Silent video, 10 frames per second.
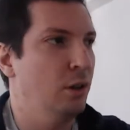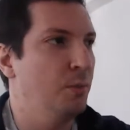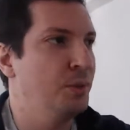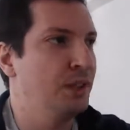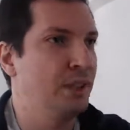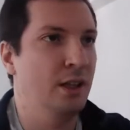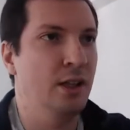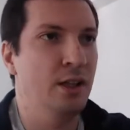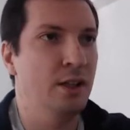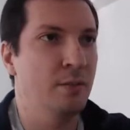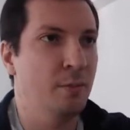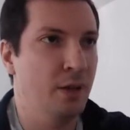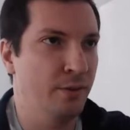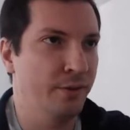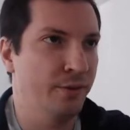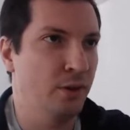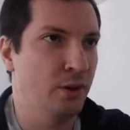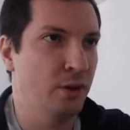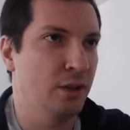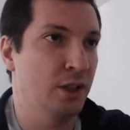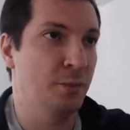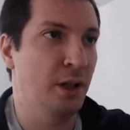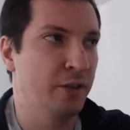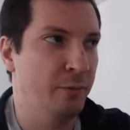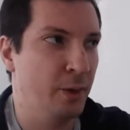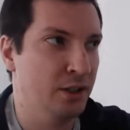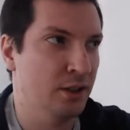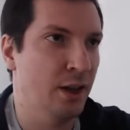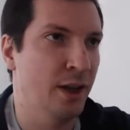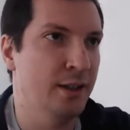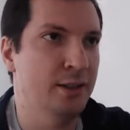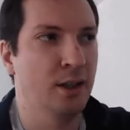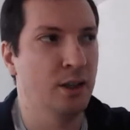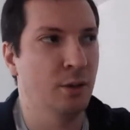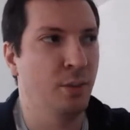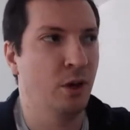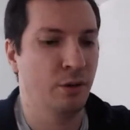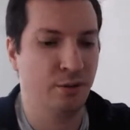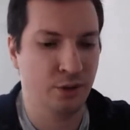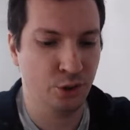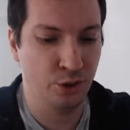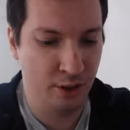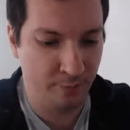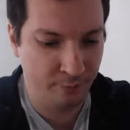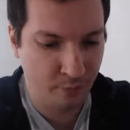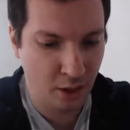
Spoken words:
see if the respective person has such a power of attorney